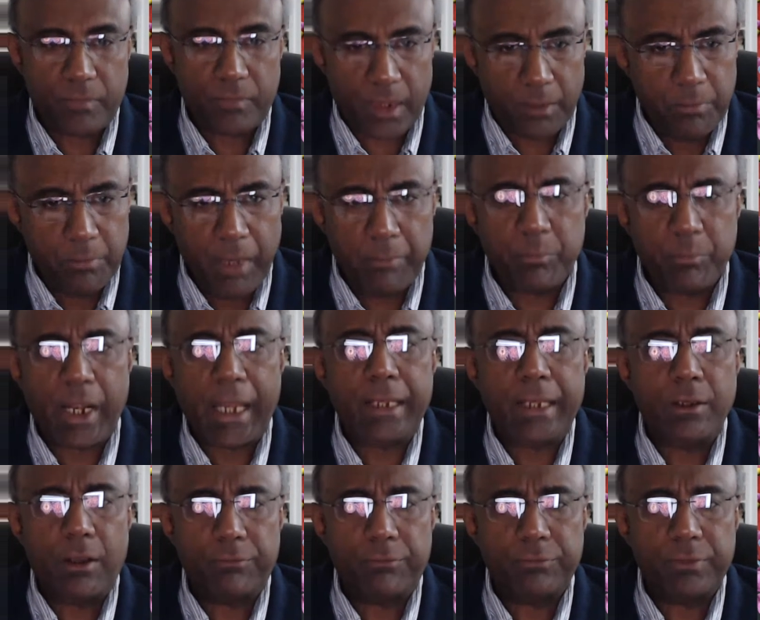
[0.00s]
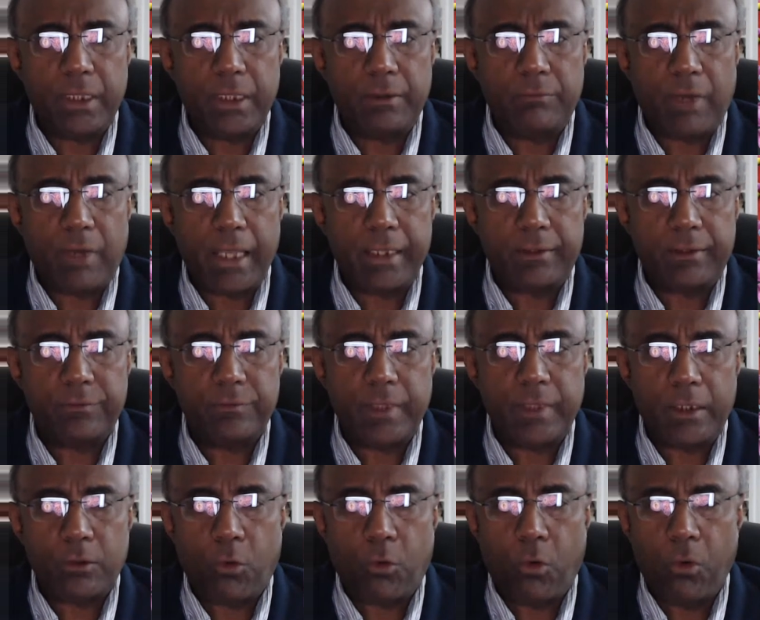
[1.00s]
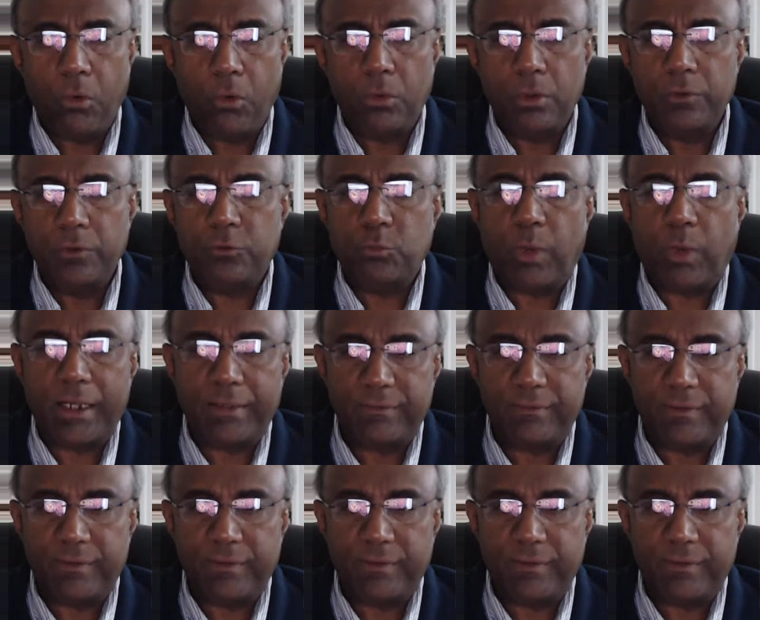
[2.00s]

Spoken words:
membrane of the virus that holds what is